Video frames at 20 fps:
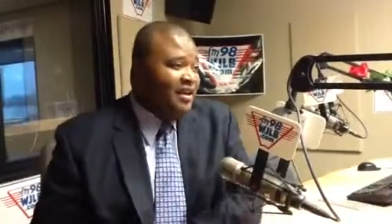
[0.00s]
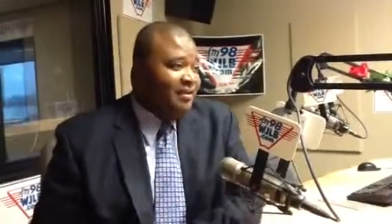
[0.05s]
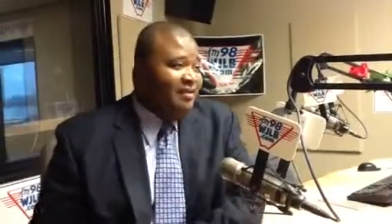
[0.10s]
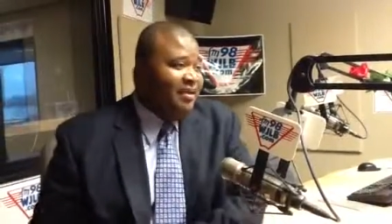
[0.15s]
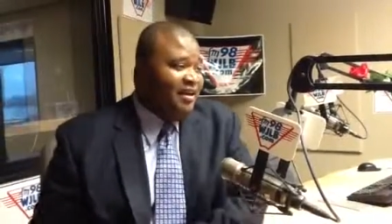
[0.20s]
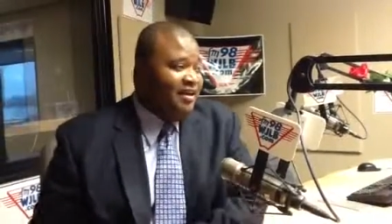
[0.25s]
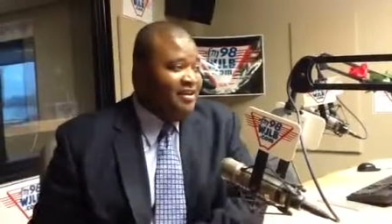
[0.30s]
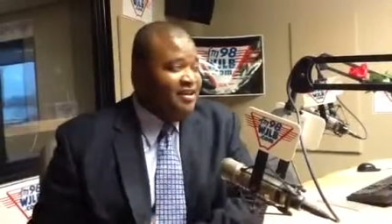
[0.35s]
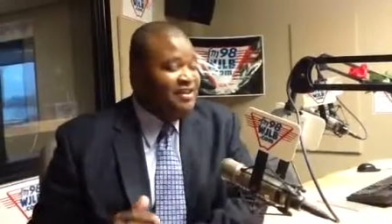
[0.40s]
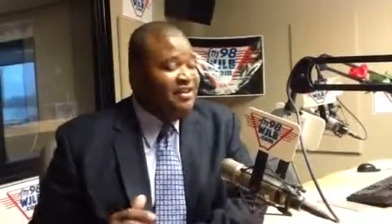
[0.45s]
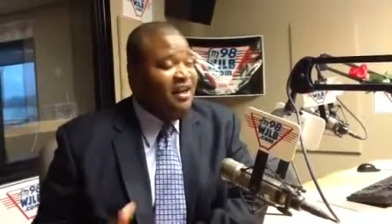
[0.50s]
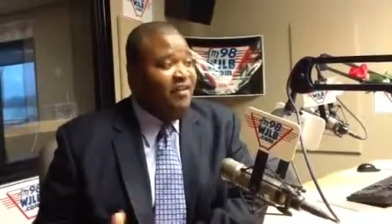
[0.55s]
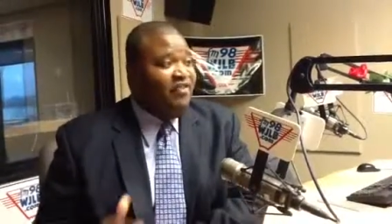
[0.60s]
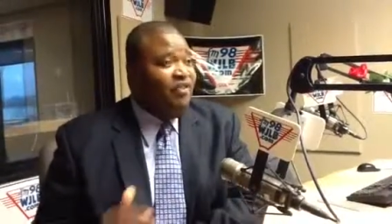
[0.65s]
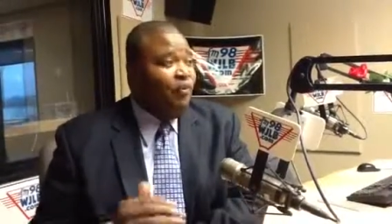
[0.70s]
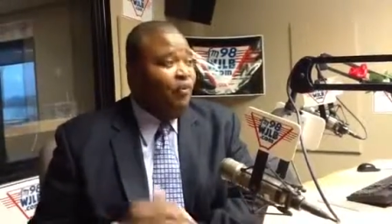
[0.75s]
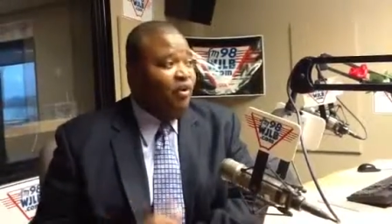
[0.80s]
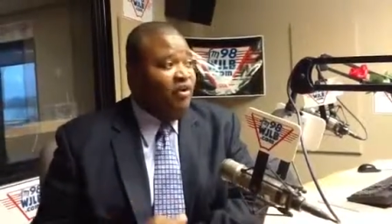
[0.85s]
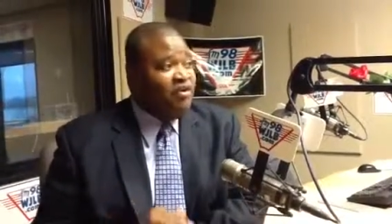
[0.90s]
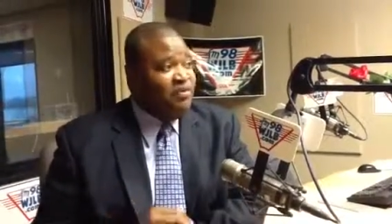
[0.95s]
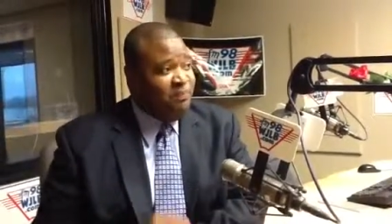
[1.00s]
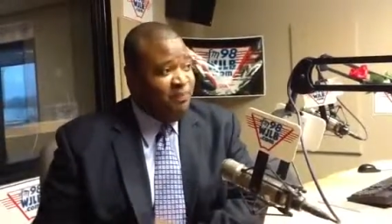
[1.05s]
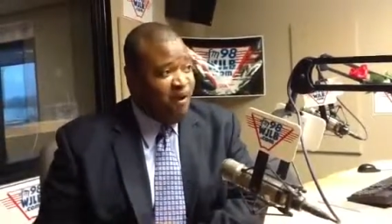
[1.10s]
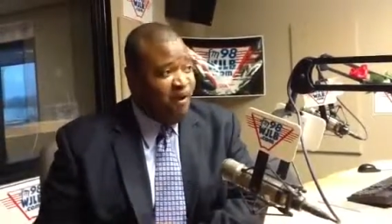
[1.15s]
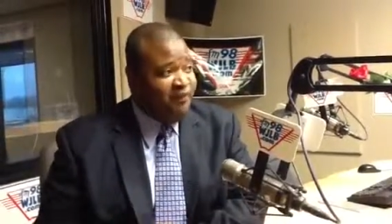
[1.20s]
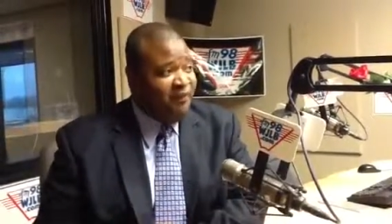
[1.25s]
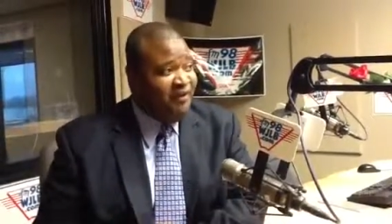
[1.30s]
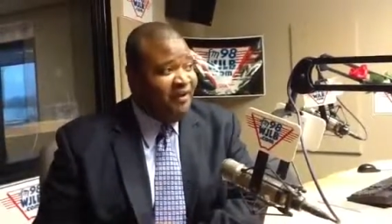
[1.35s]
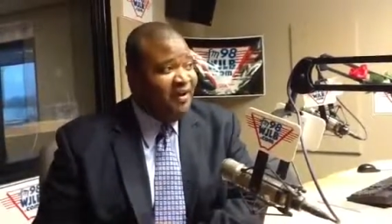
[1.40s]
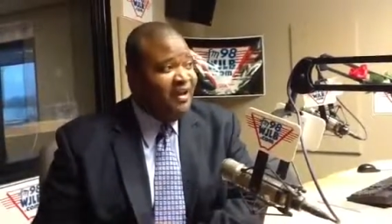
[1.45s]
because nothing works
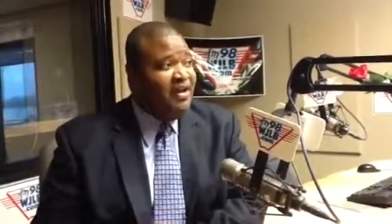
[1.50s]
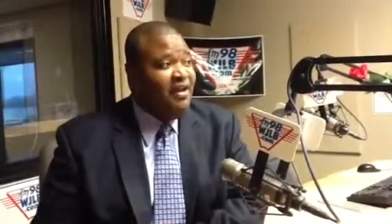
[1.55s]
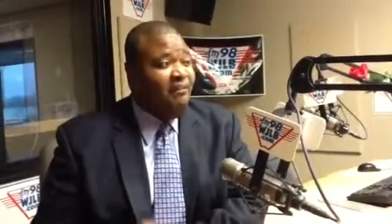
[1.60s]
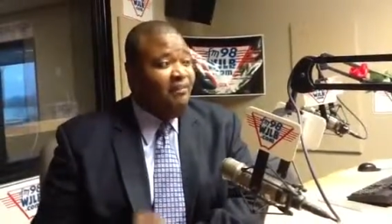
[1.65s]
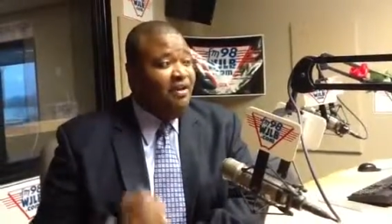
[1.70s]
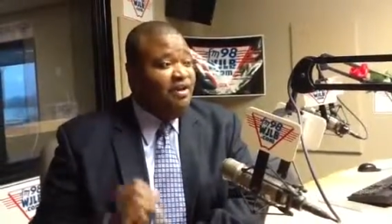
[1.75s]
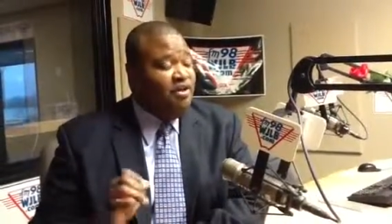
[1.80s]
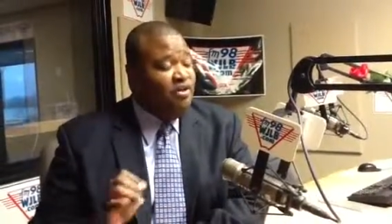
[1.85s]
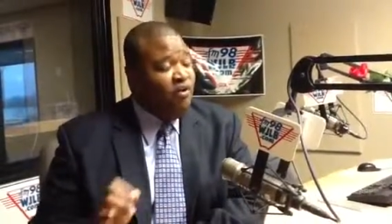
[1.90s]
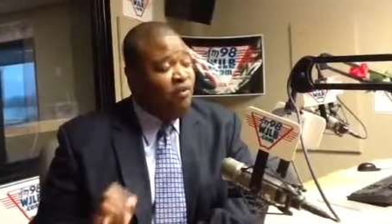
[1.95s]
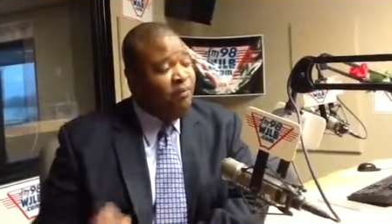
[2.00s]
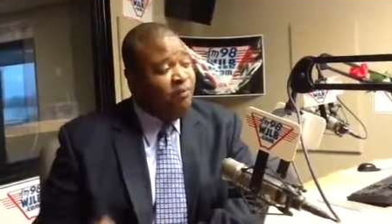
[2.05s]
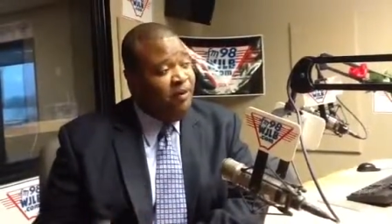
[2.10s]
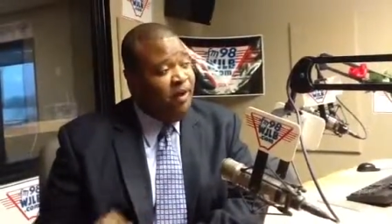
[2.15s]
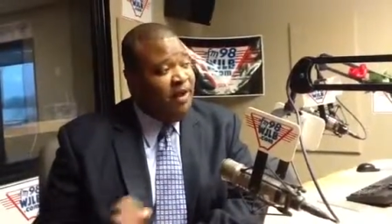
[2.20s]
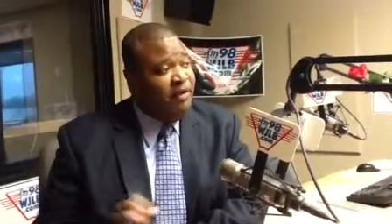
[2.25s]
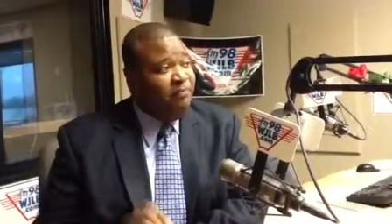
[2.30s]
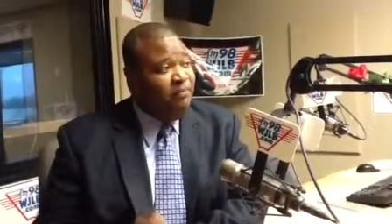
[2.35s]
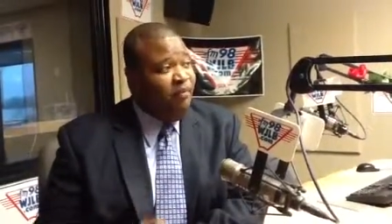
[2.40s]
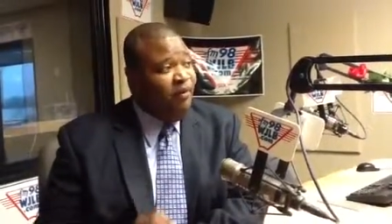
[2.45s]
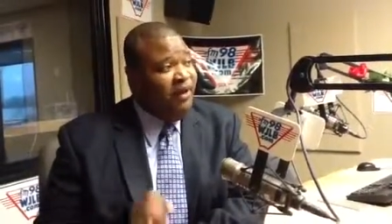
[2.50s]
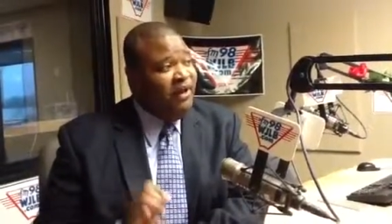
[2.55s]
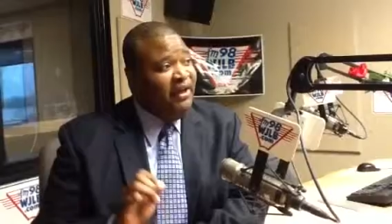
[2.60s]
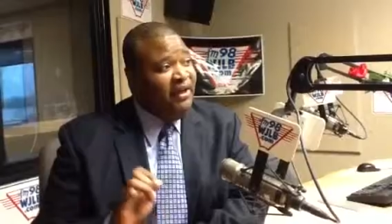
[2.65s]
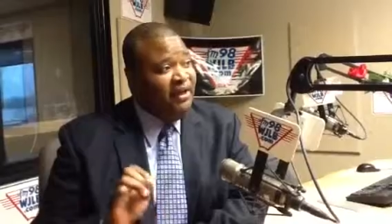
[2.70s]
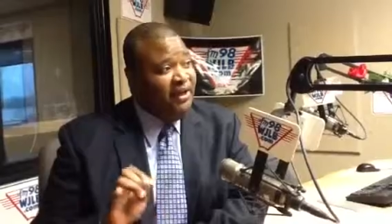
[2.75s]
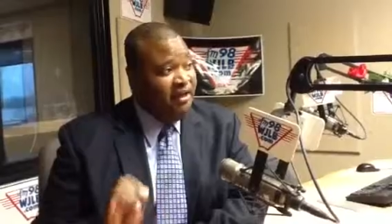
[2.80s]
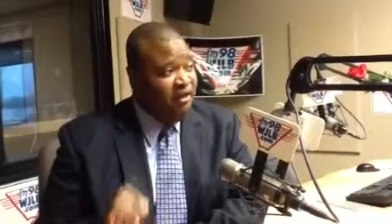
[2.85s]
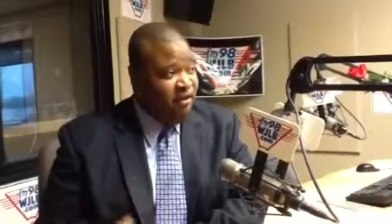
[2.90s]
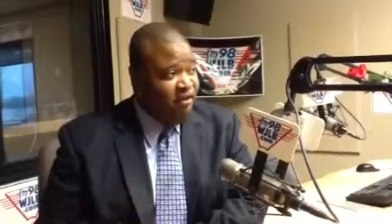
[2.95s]
perfect, but you'll pinpoint
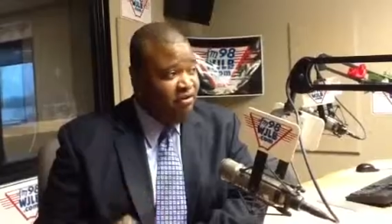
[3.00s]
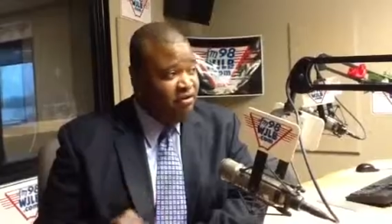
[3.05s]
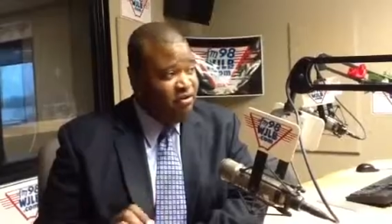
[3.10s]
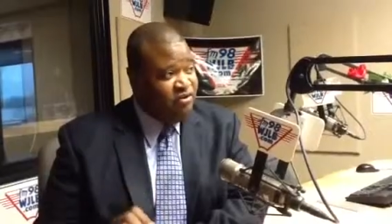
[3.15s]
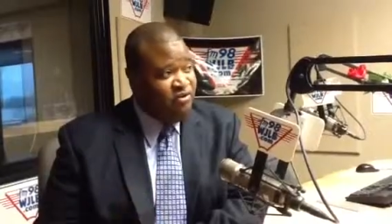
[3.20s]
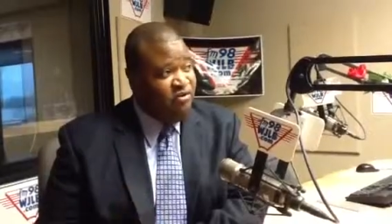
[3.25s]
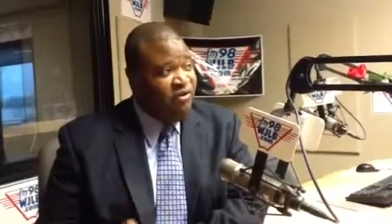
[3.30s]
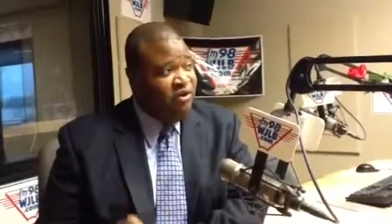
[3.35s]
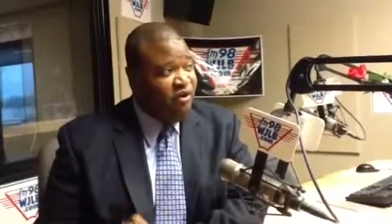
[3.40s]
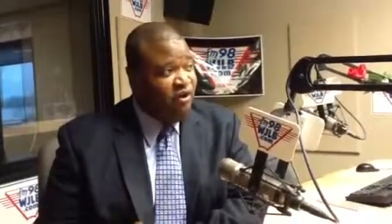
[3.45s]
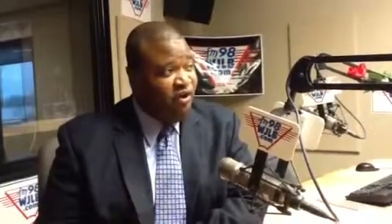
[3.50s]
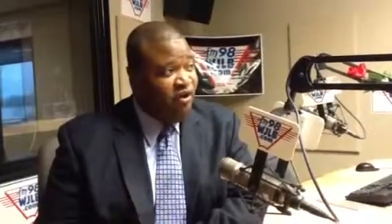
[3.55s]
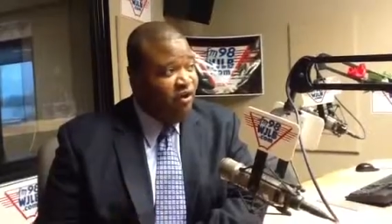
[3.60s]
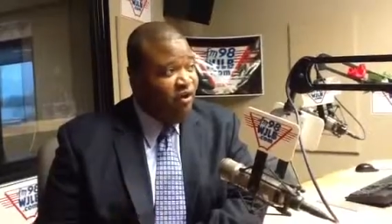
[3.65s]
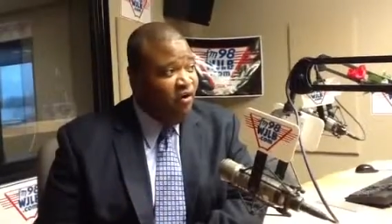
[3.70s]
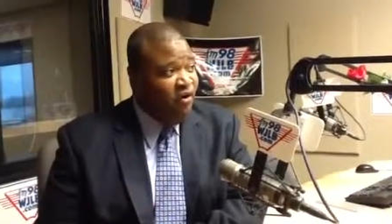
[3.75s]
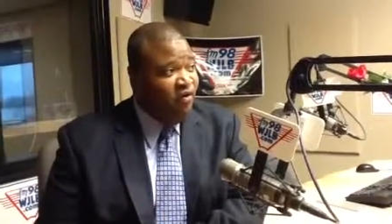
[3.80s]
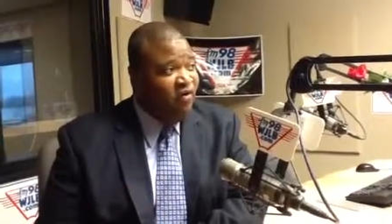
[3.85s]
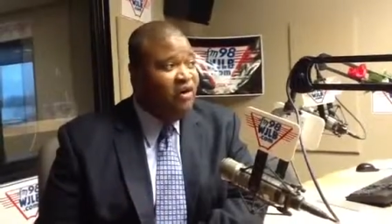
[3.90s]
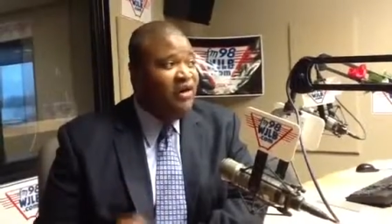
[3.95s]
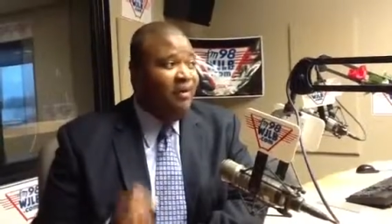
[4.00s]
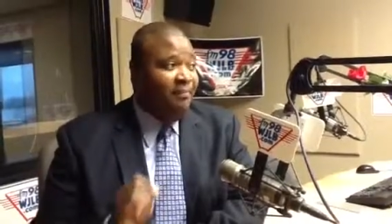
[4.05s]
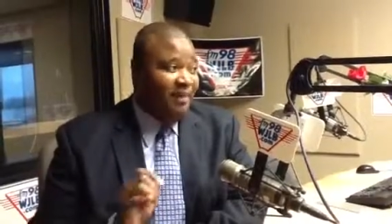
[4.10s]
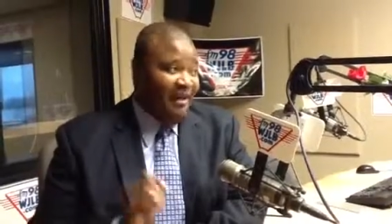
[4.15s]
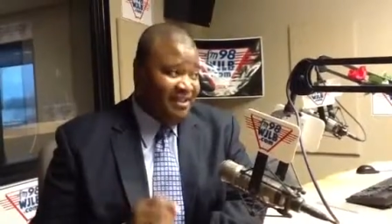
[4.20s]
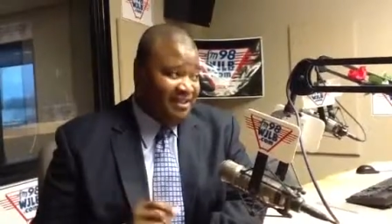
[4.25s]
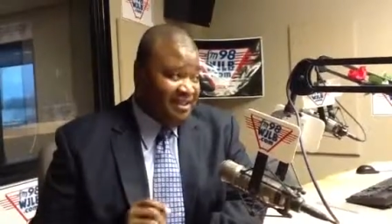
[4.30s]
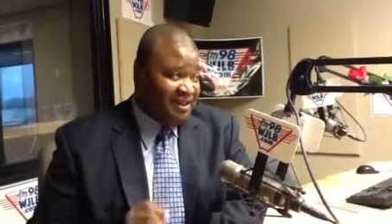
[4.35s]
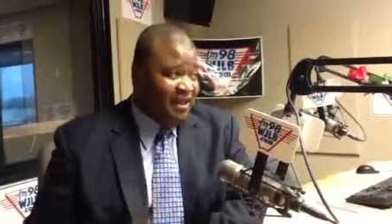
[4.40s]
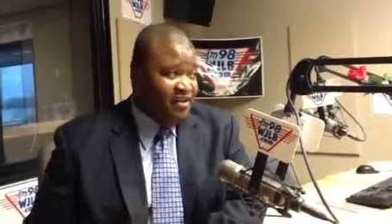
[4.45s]
and get closer to your goal
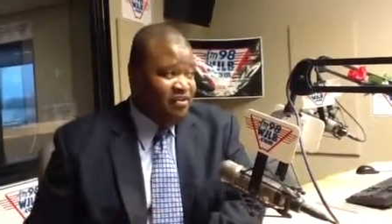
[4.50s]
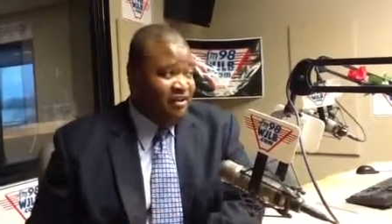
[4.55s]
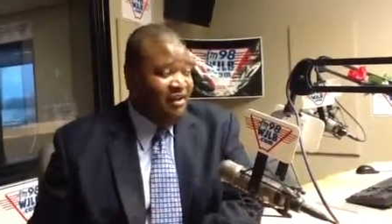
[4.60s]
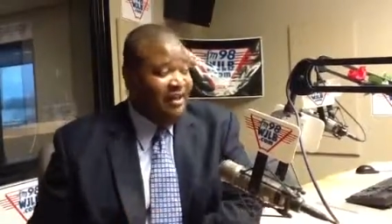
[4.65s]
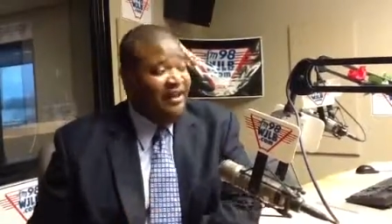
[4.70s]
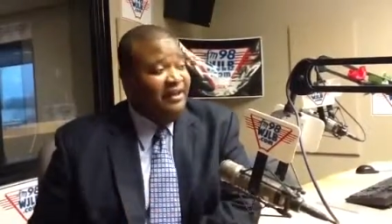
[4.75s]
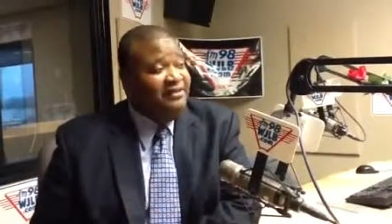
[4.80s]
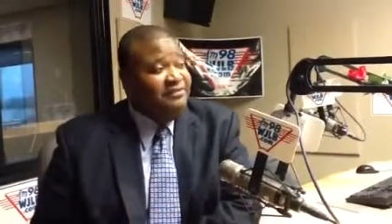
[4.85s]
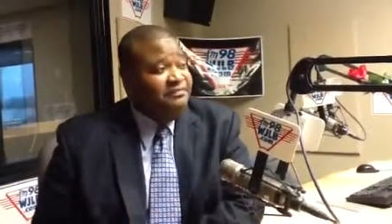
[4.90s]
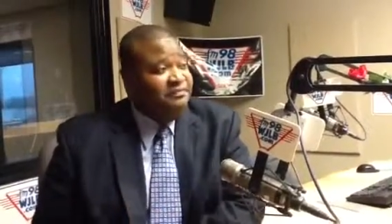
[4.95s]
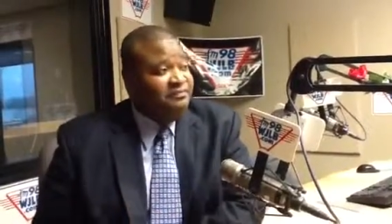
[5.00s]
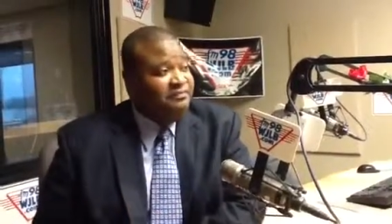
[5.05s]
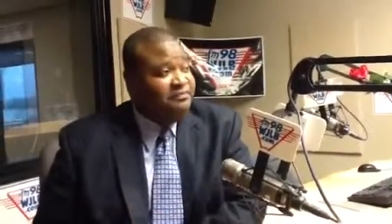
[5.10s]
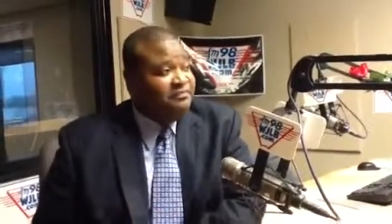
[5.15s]
by scheduling it.